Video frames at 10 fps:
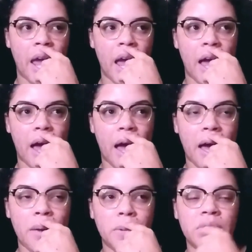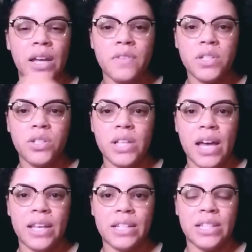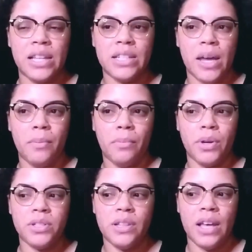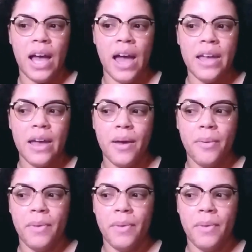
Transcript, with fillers: "I would never do that. That's not the type of person that I am."